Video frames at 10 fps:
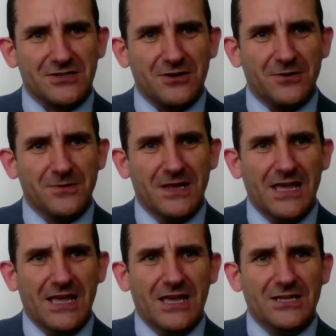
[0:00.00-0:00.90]
So
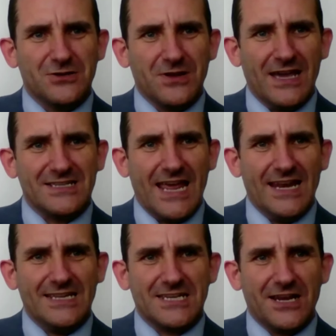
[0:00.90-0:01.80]
yeah, at
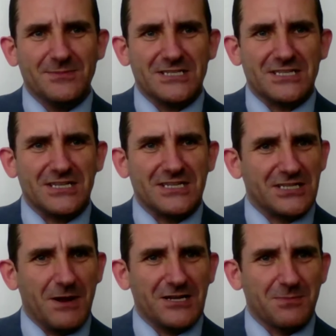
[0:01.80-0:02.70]
any time it
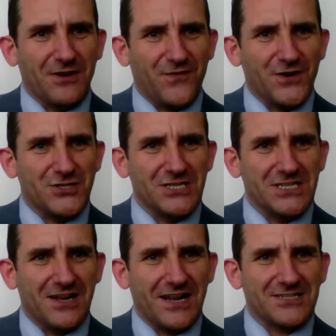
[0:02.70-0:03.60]
smells a bit fishy,
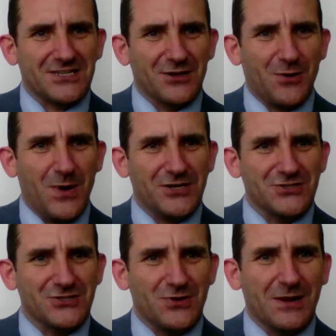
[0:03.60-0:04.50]
start asking the
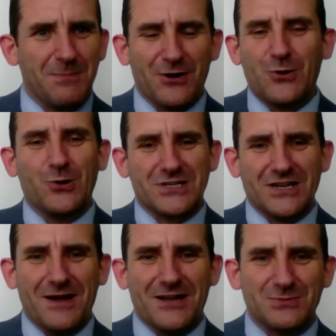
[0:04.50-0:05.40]
questions really. But of course,
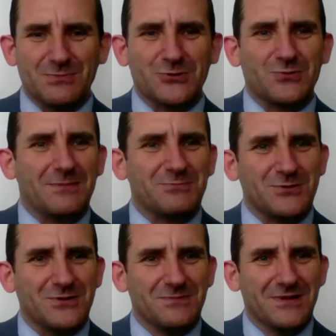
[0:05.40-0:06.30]
I imagine most reps
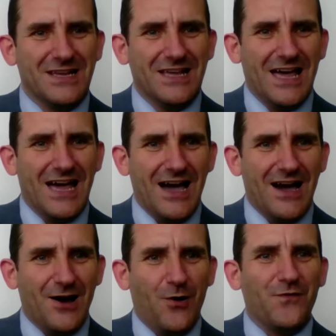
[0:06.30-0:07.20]
will
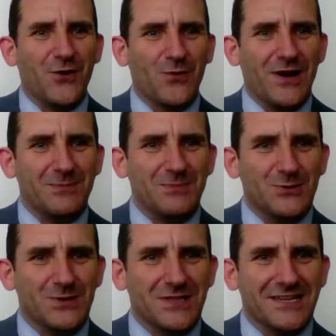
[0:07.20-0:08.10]
hopefully already be
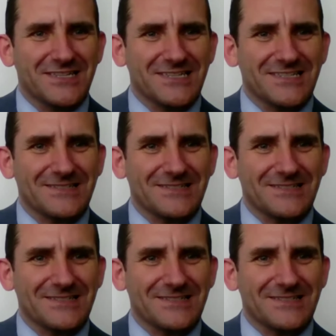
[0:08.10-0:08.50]
doing that.